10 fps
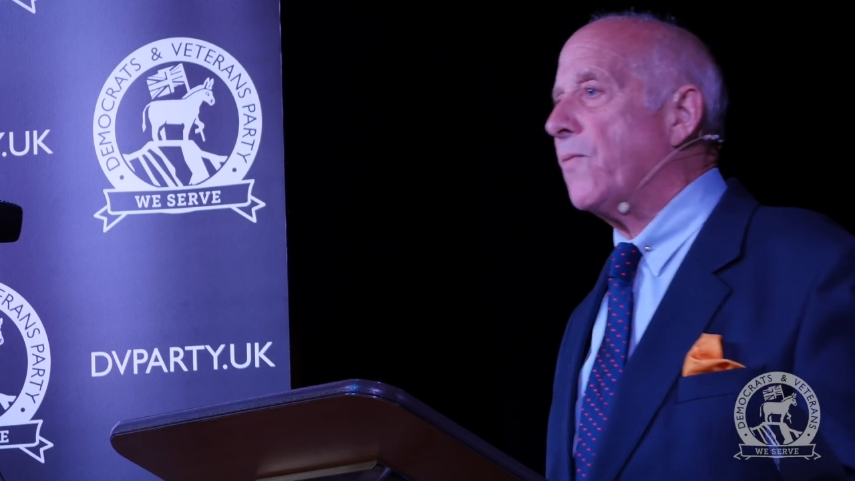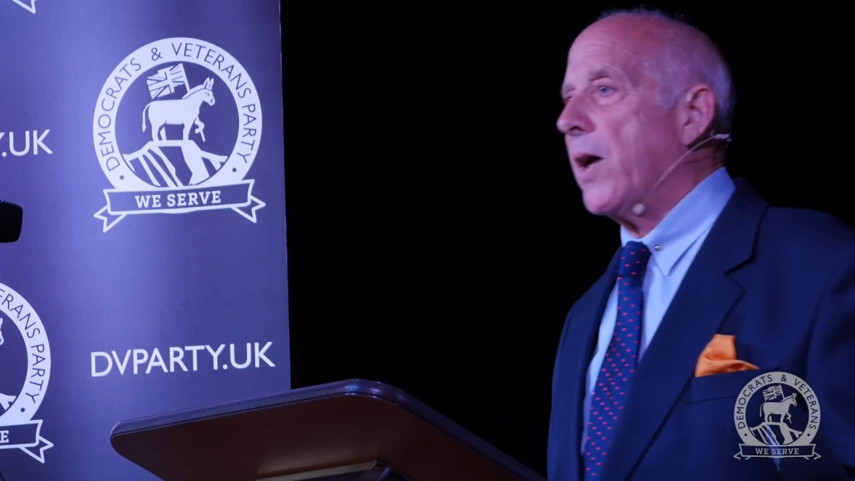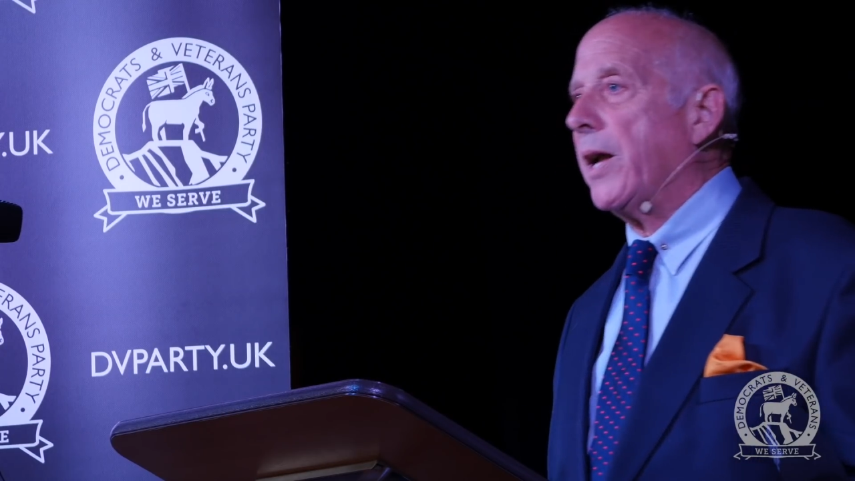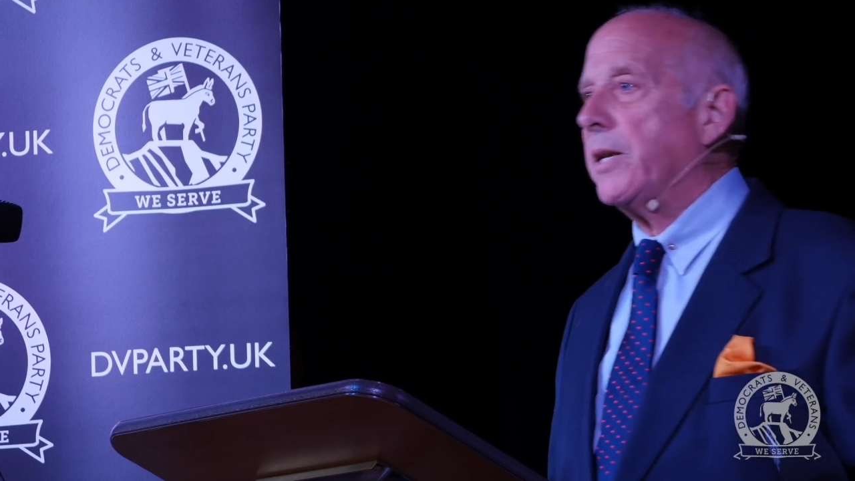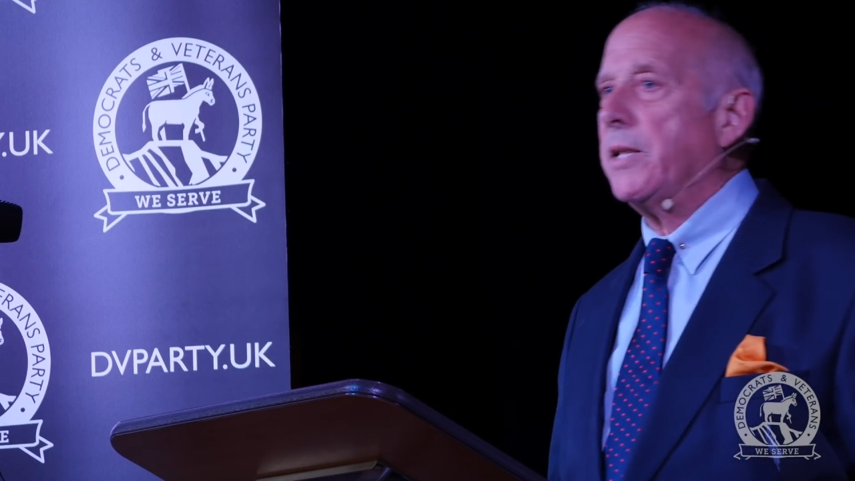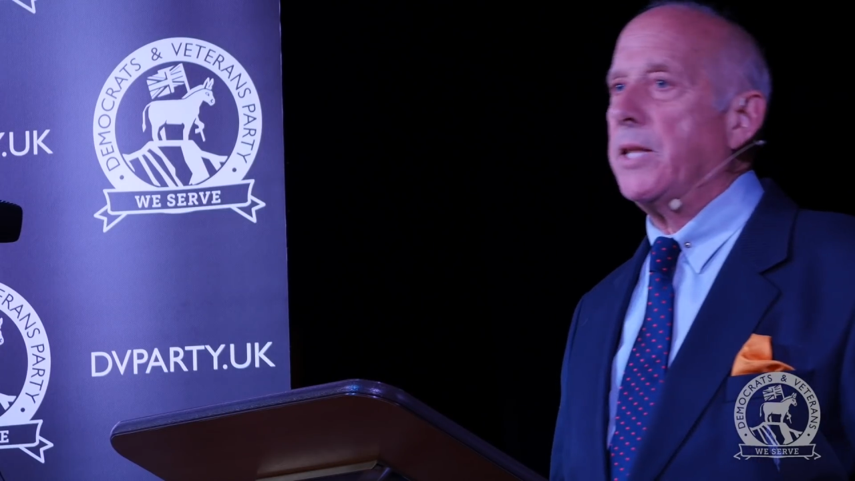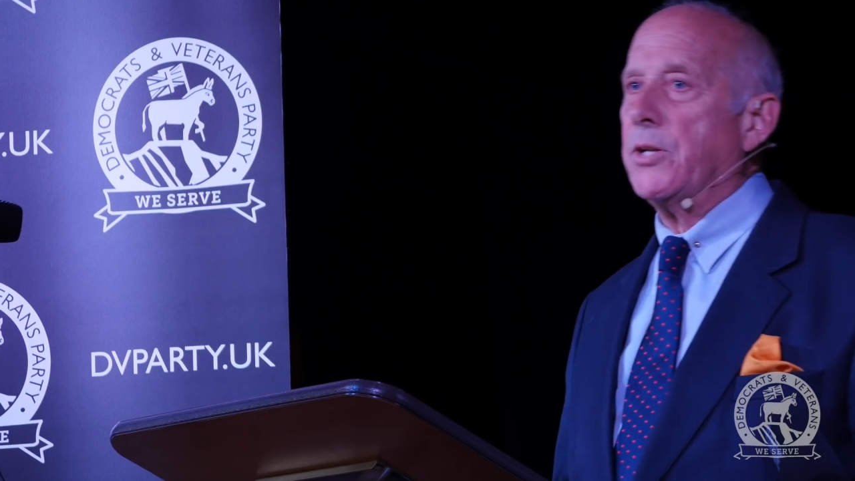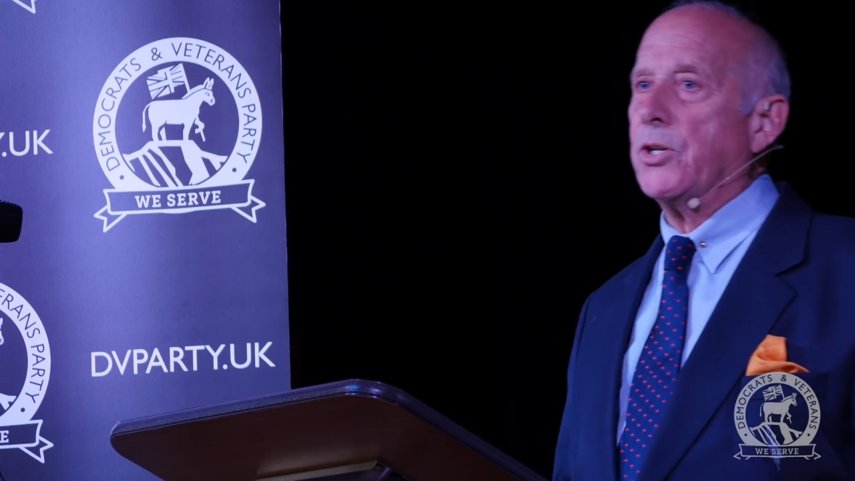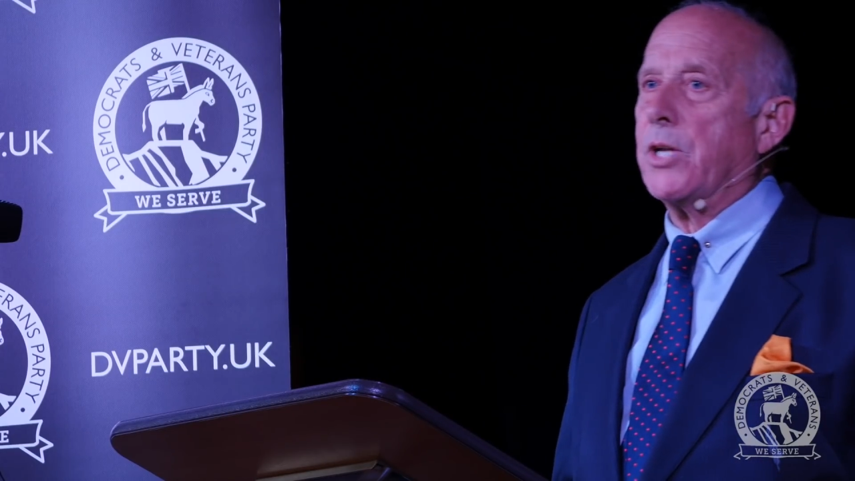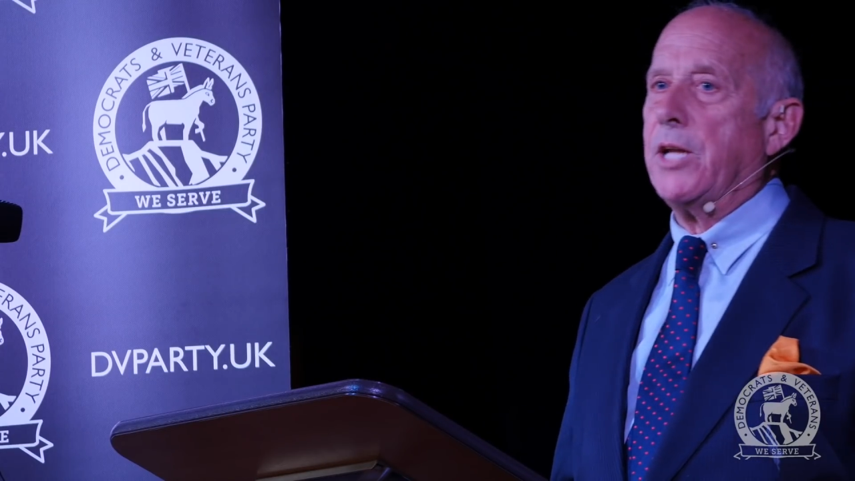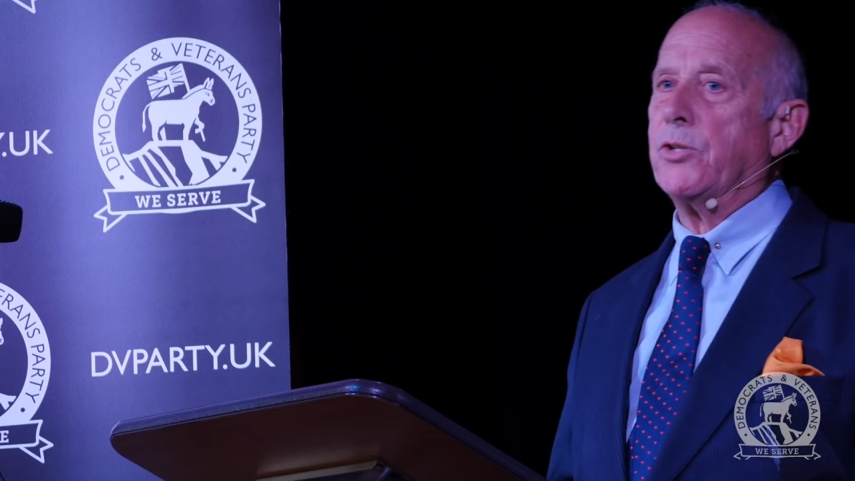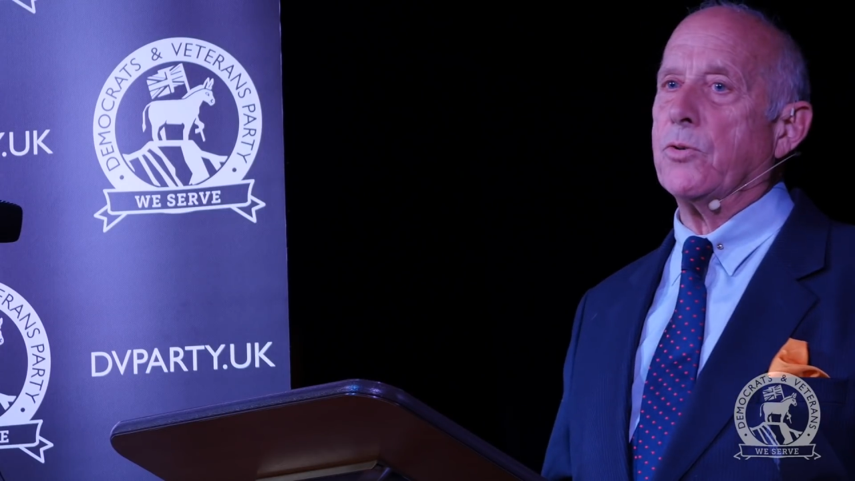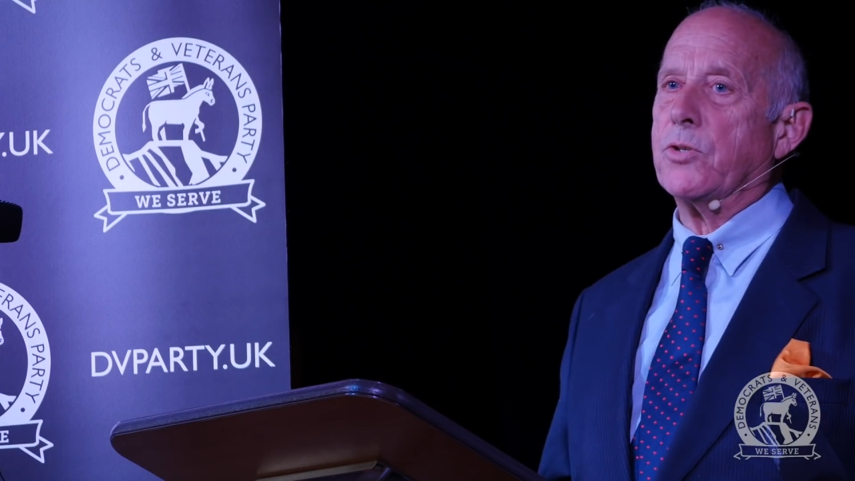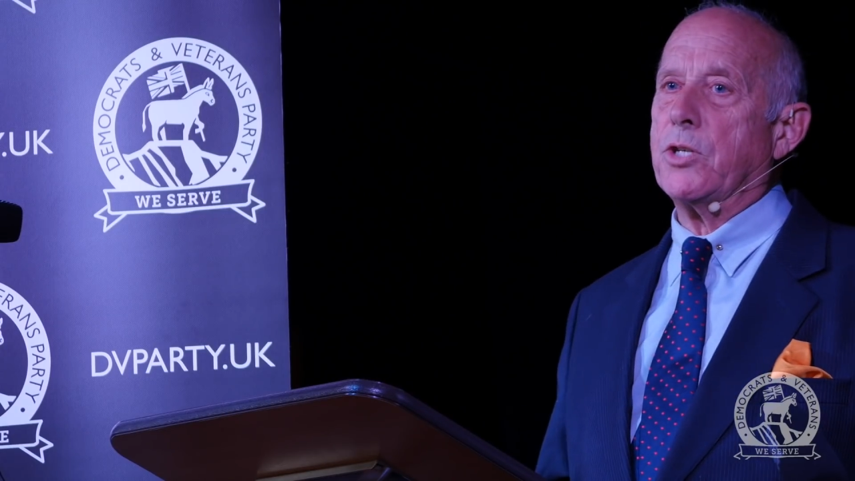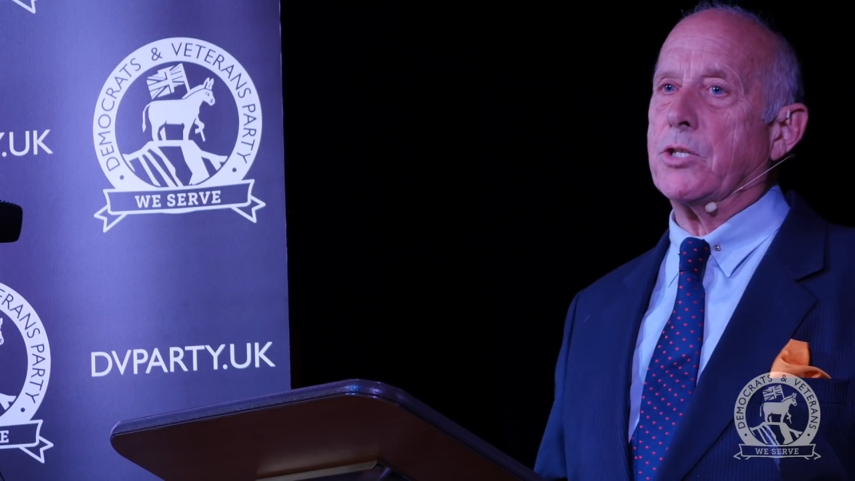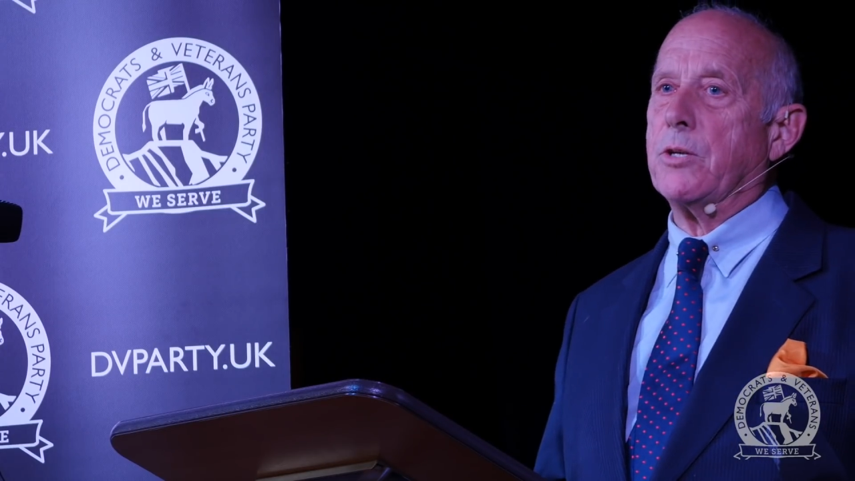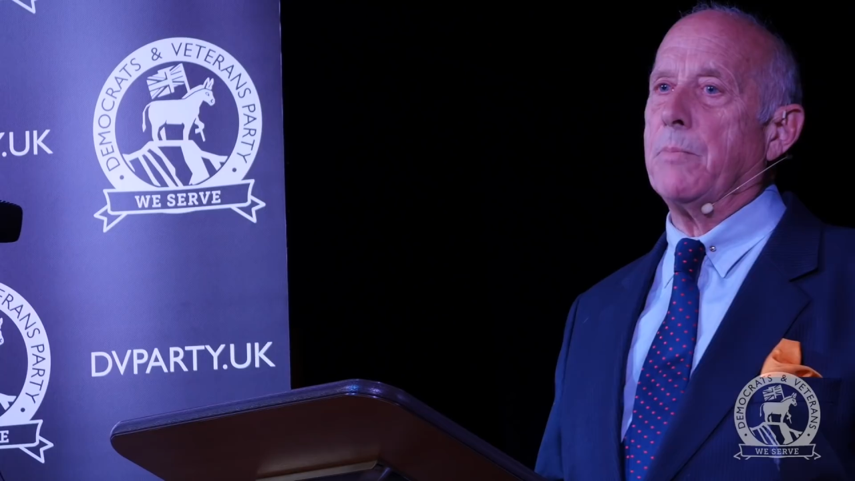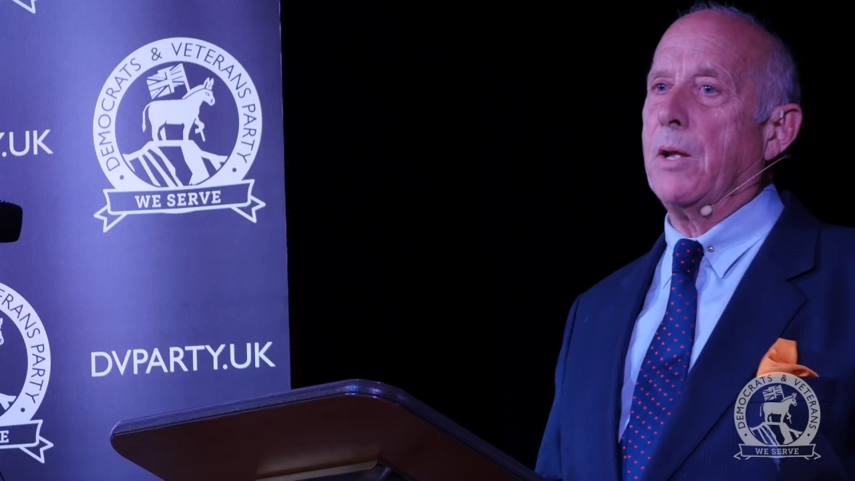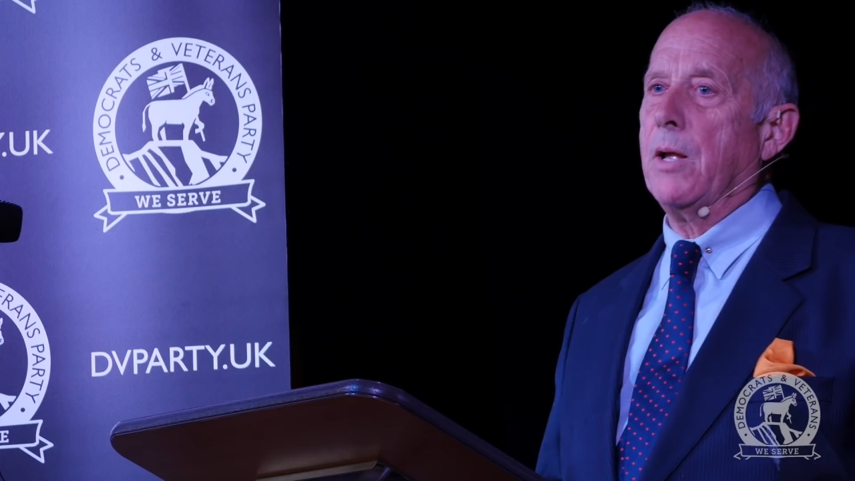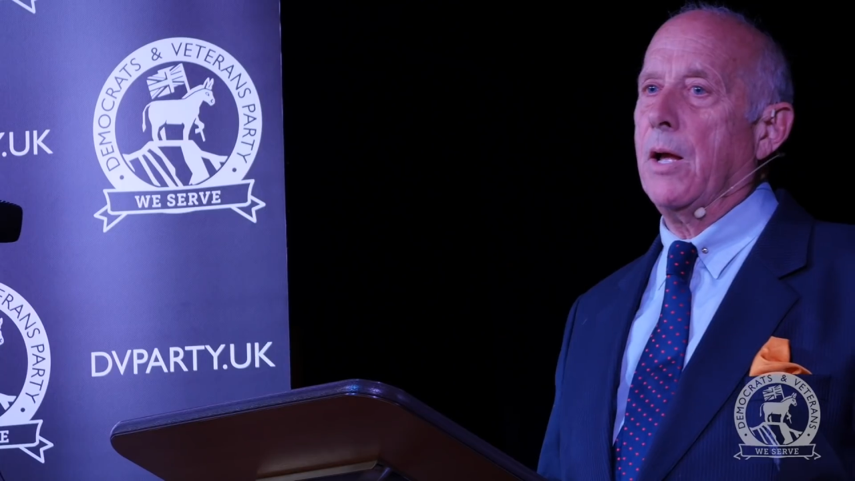find in the educational system